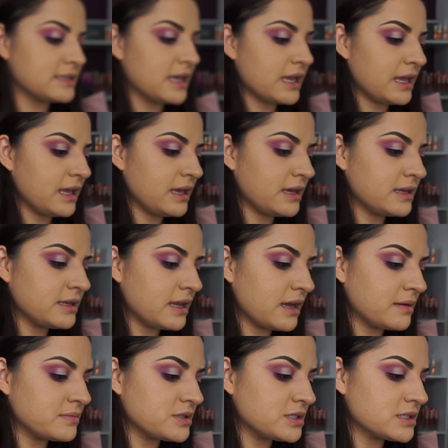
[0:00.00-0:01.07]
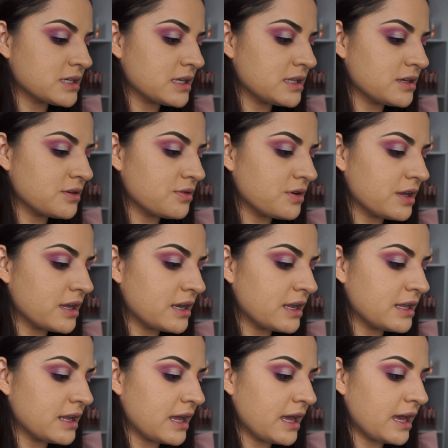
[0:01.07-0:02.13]
And I'm just gonna go ahead
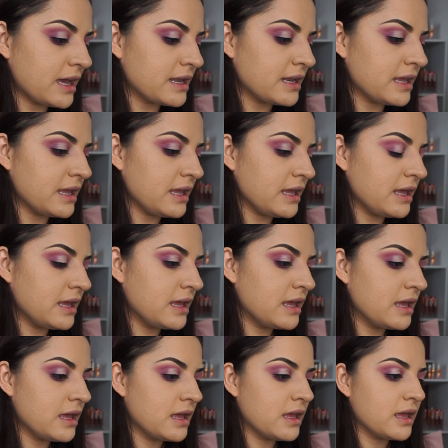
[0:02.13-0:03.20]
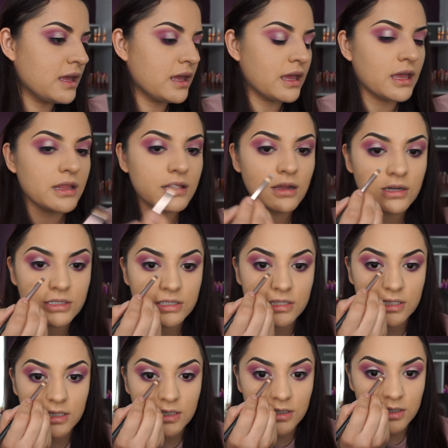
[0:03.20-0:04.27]
and add it in our
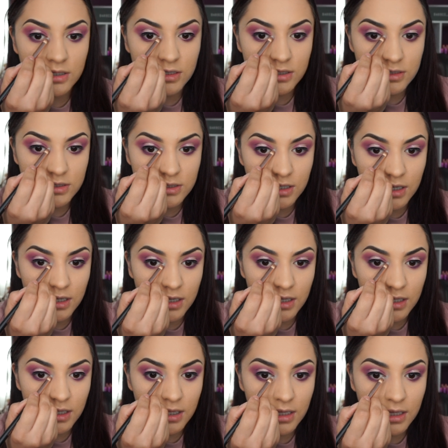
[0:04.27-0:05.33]
tear dot.